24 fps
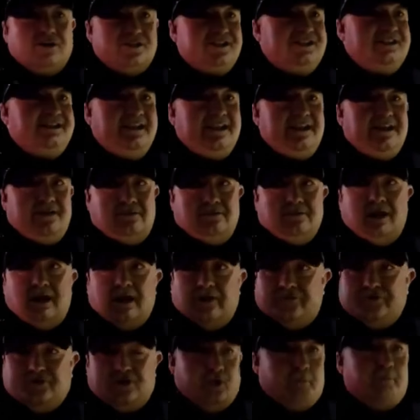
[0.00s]
are still
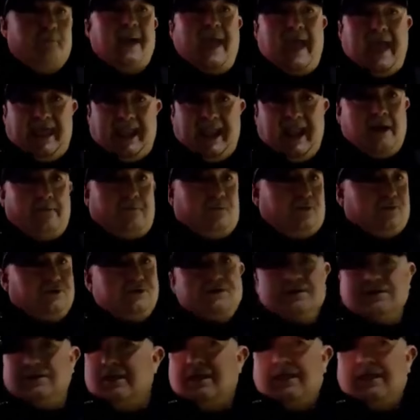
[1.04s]
a few bad apples.